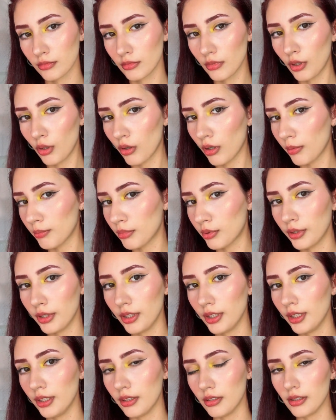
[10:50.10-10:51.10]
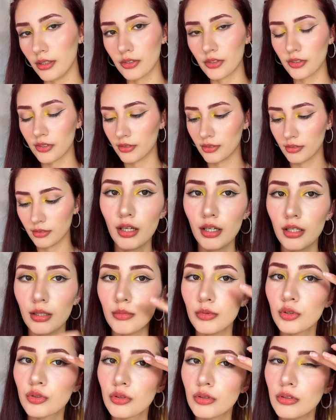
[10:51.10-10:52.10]
Look how pretty it is. And I'm
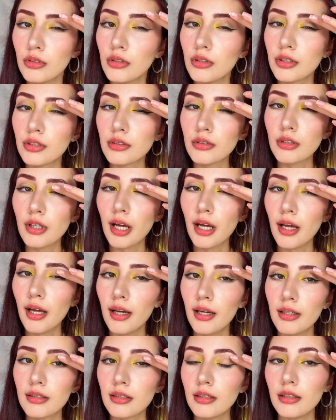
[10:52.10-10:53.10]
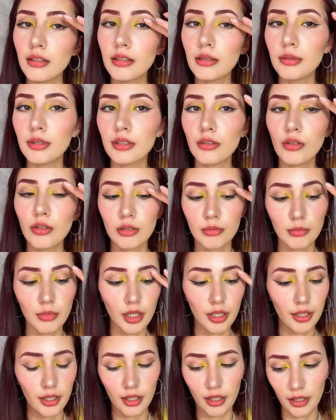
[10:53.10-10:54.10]
also going to add a little bit on
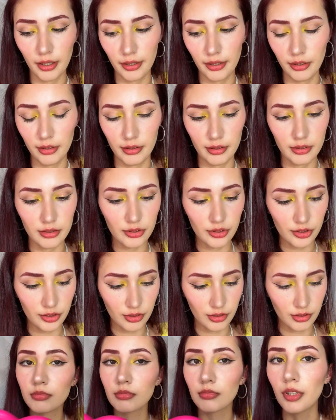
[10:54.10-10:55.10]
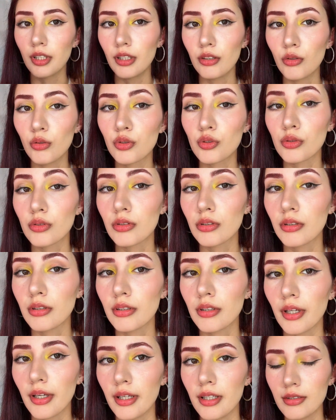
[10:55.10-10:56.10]
my eyelids, and it also
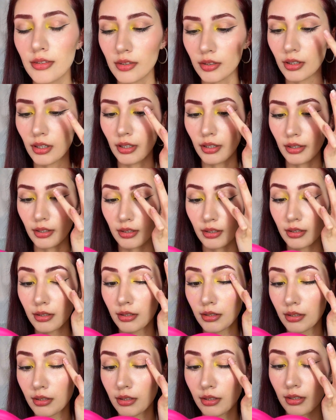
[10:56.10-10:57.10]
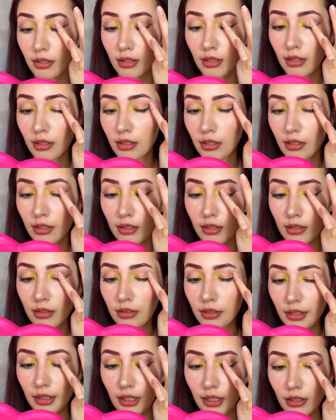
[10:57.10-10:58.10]
contains like
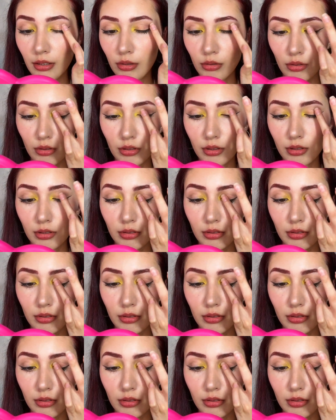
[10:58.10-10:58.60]
yellow